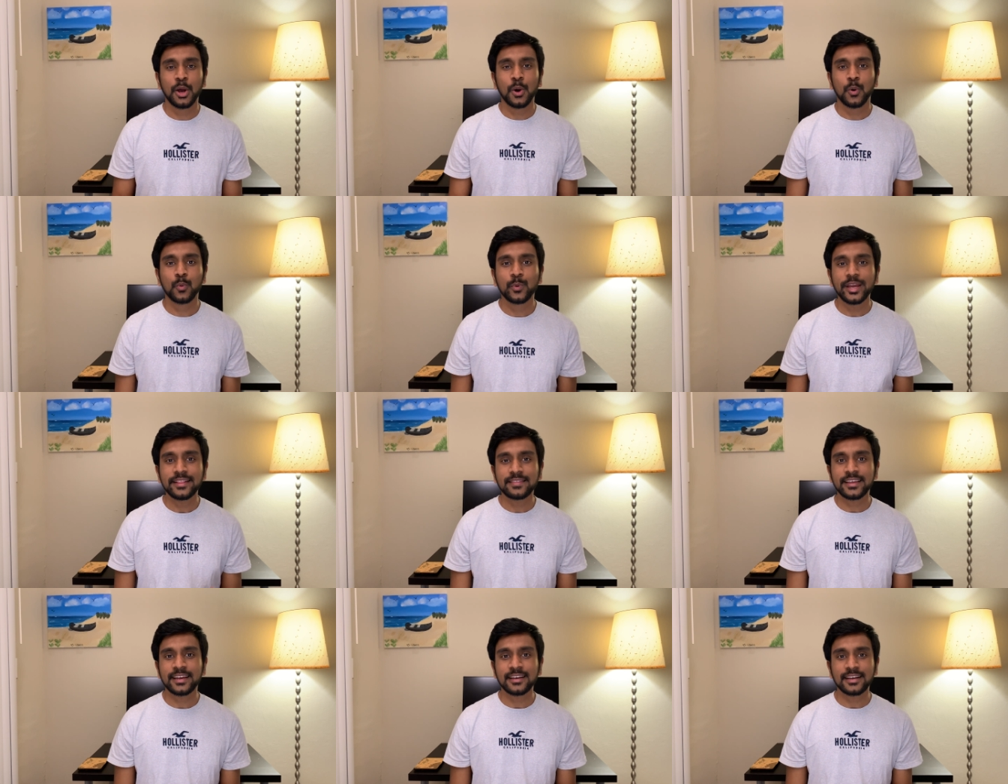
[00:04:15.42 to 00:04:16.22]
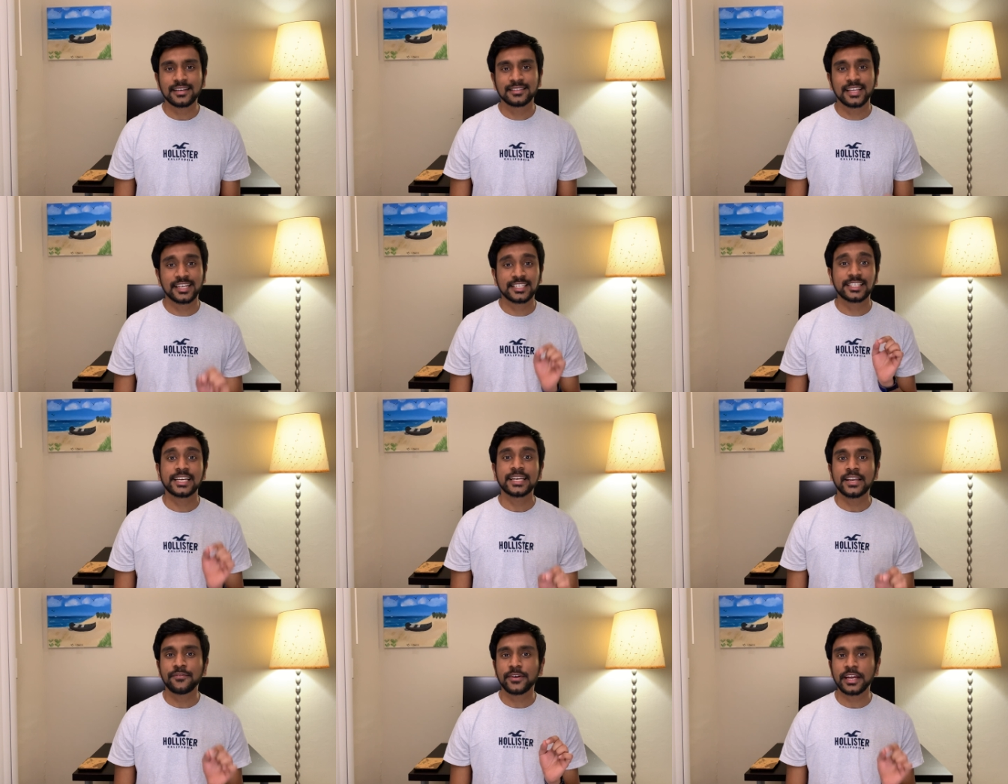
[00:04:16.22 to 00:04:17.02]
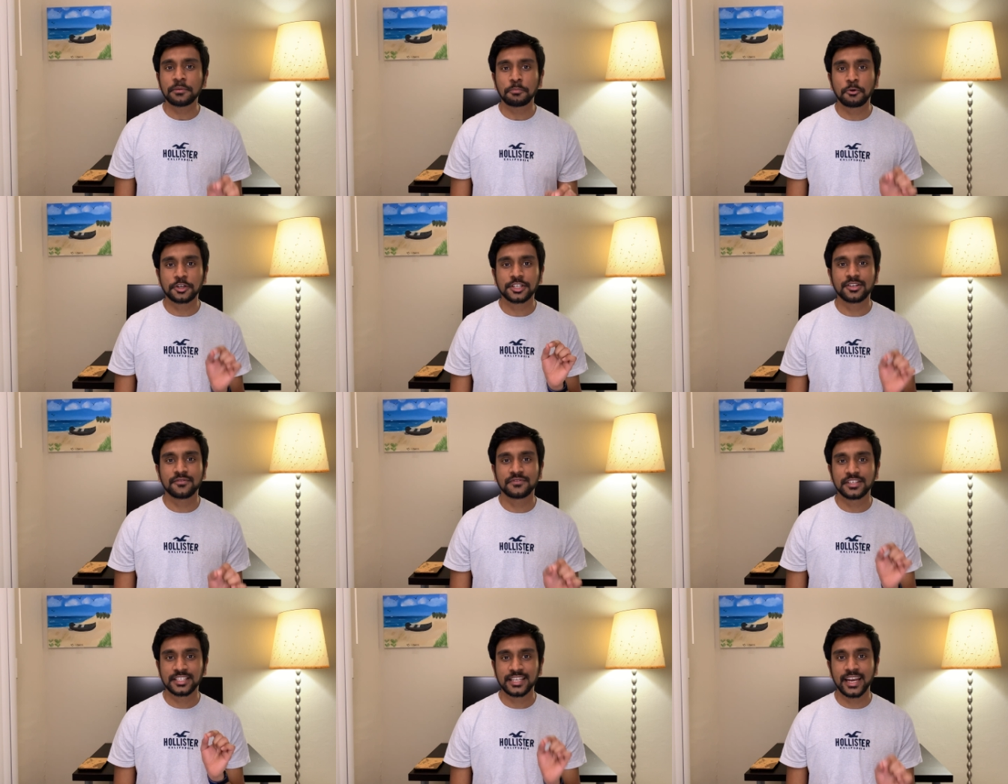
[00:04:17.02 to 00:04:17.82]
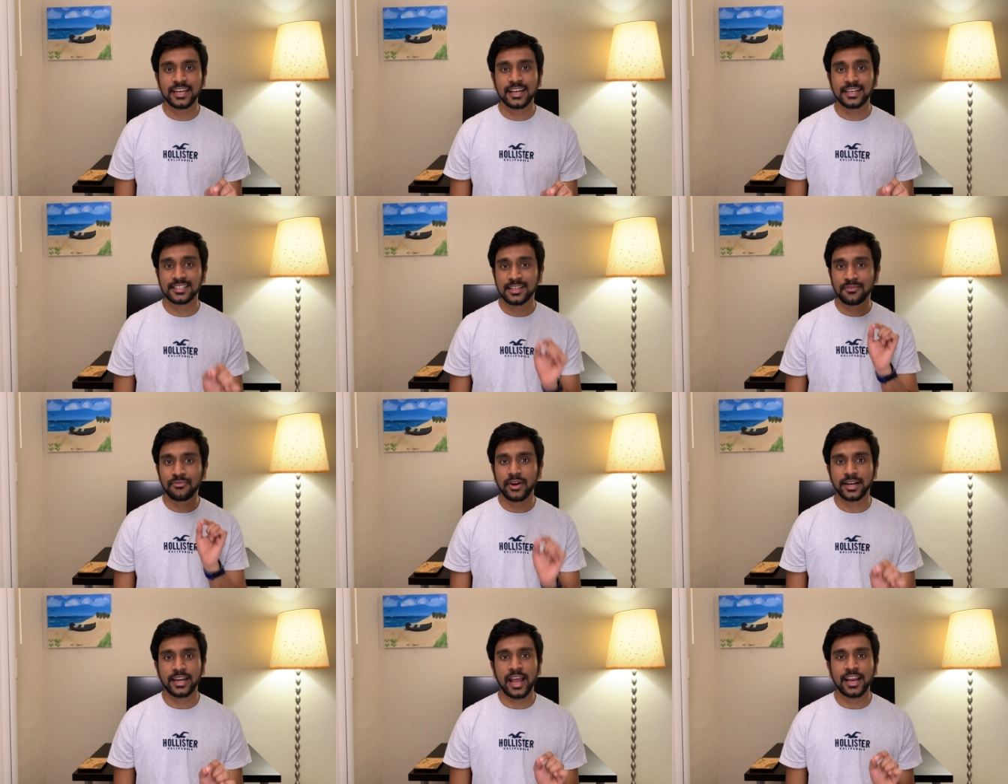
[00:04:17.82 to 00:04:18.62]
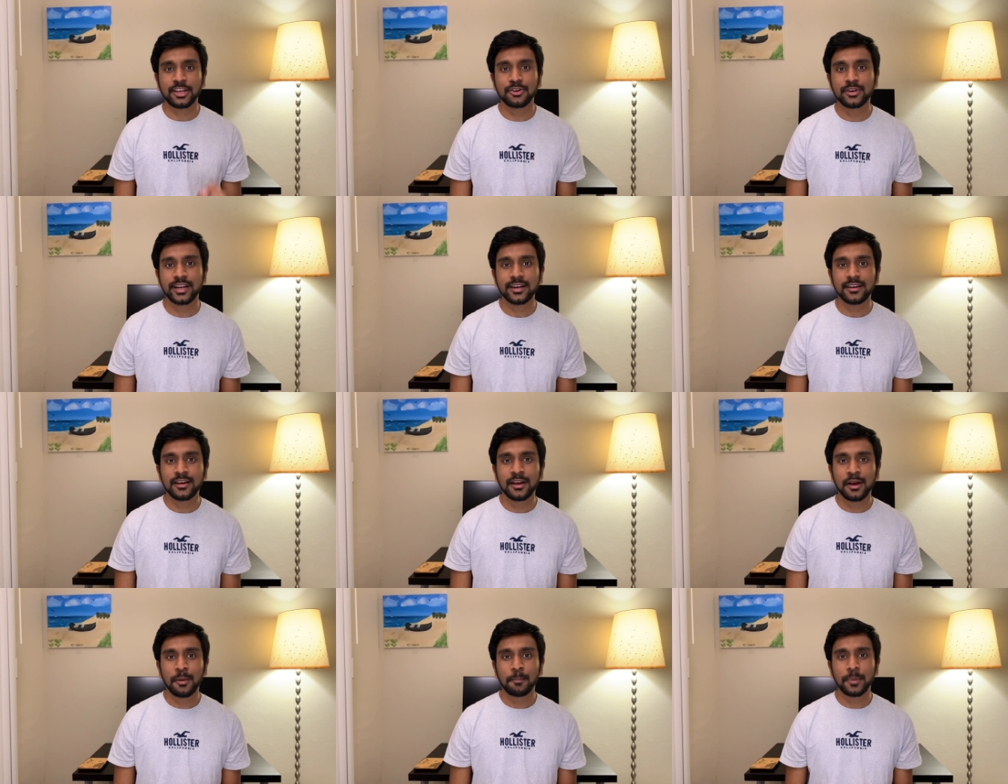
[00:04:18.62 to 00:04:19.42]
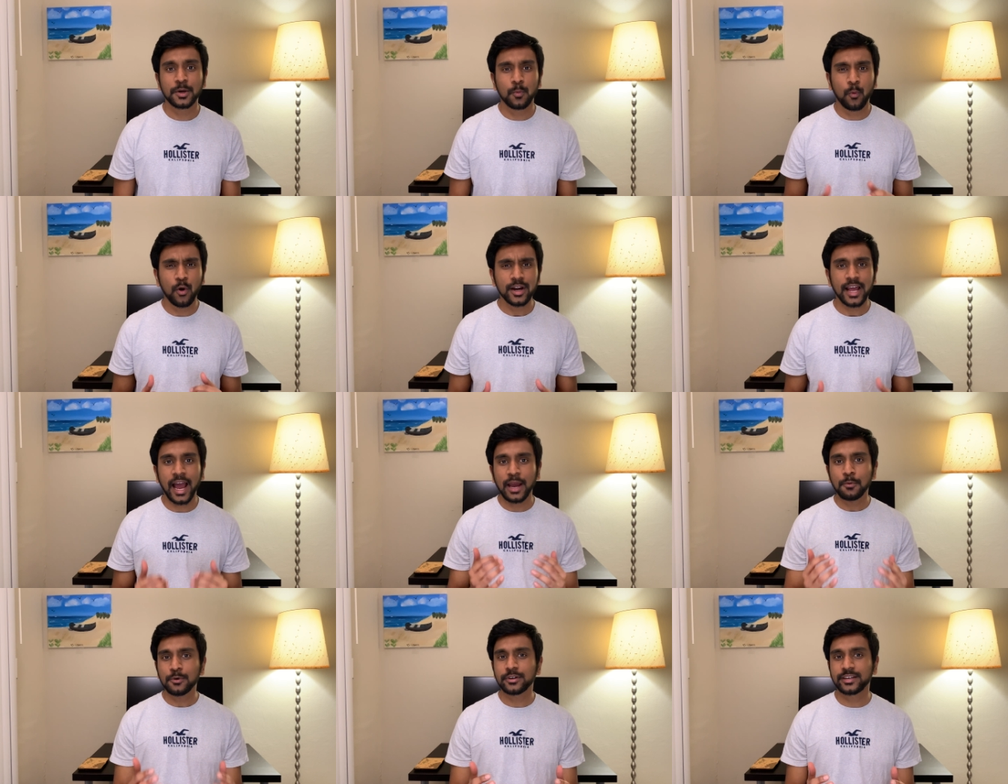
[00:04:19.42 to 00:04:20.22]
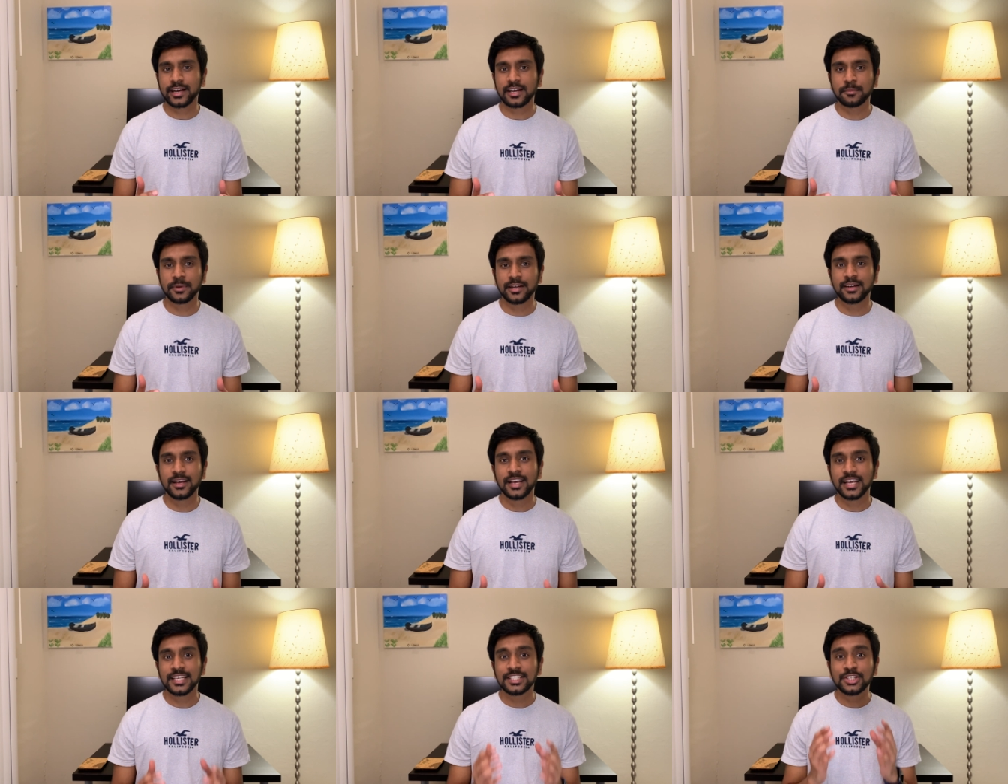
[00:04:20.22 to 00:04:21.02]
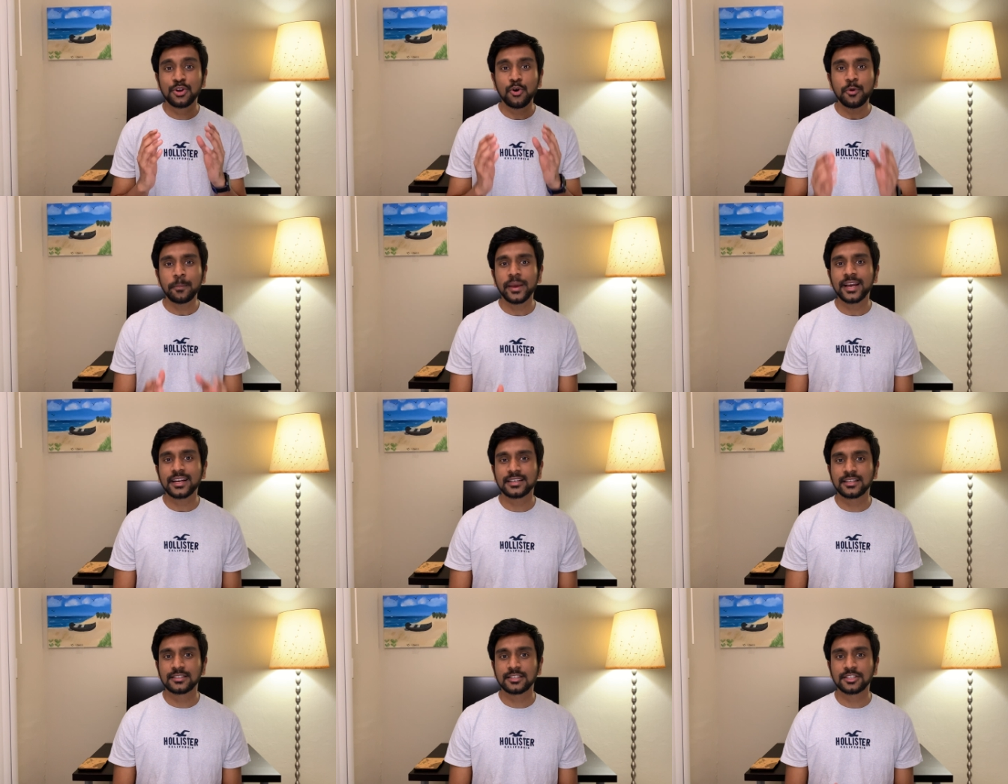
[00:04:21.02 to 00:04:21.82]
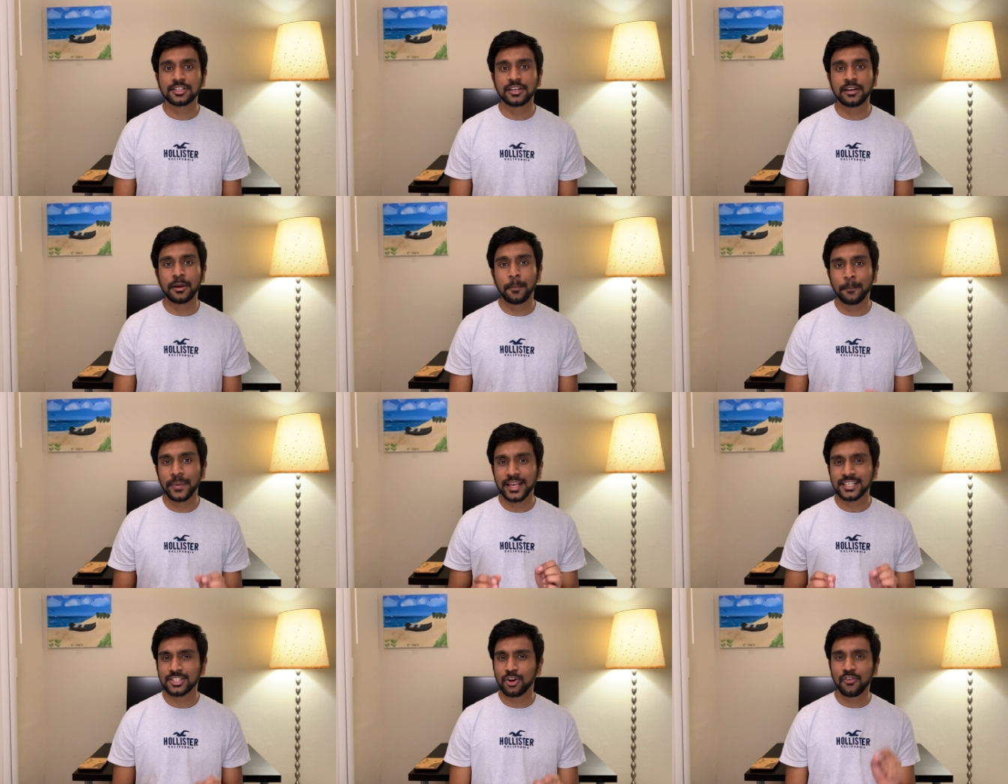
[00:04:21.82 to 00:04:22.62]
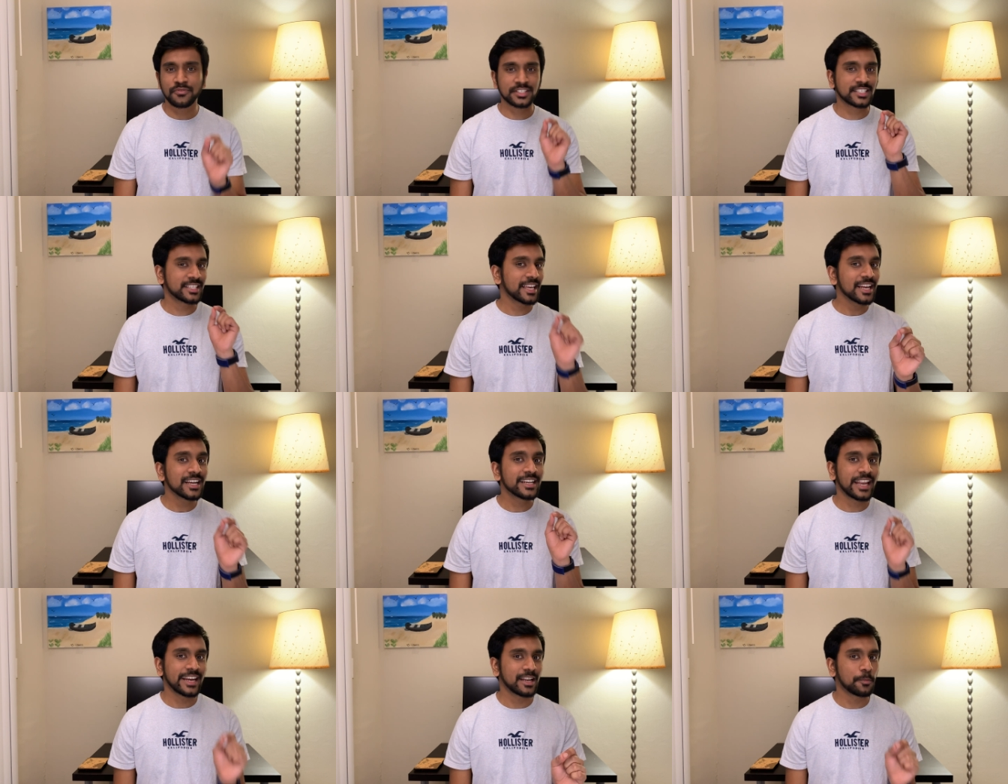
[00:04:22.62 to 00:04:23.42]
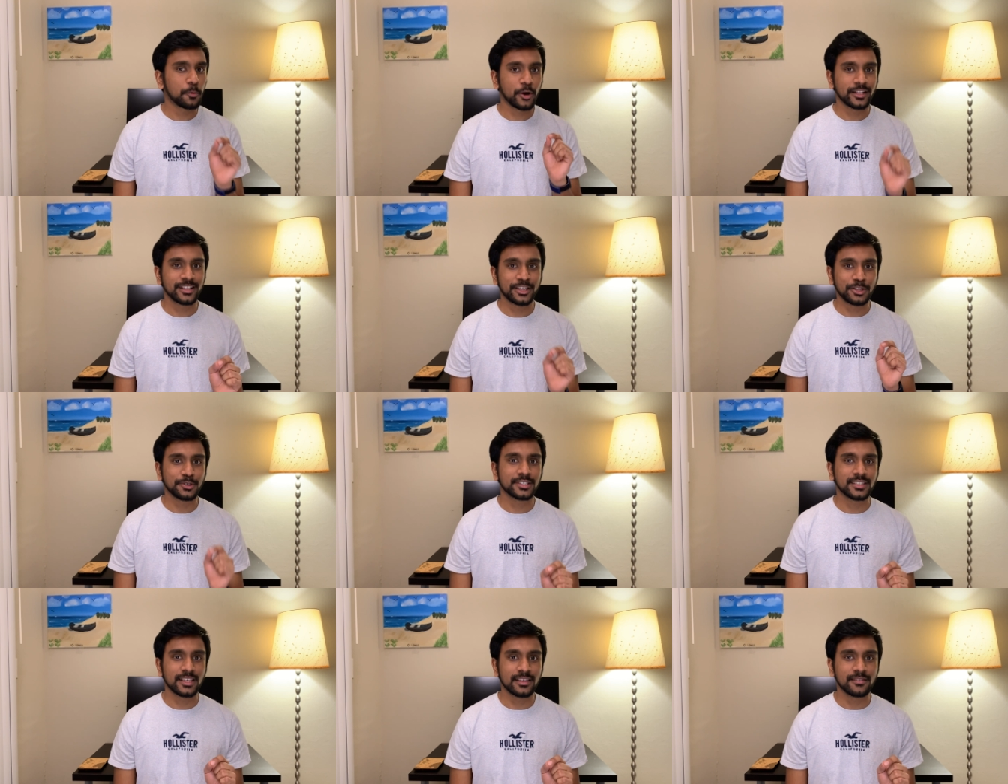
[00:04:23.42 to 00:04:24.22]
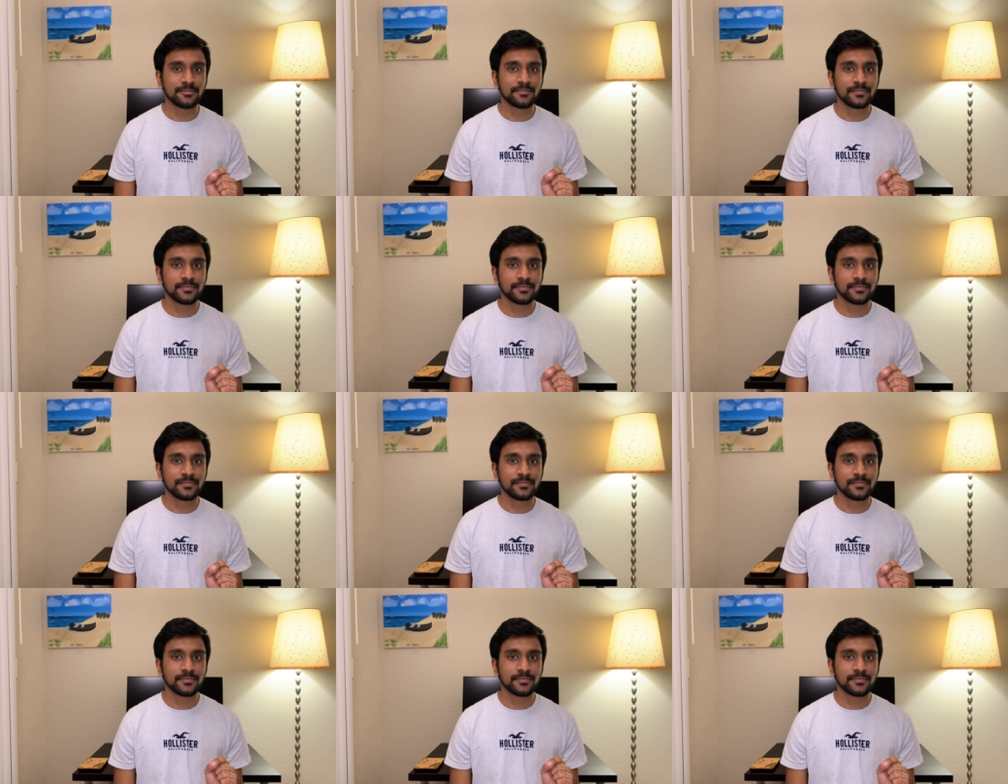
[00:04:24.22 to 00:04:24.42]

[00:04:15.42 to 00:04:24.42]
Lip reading: We think that a significant portion of this data is in fact accurate, but what I would recommend is don't make a decision based off a single data point that you see.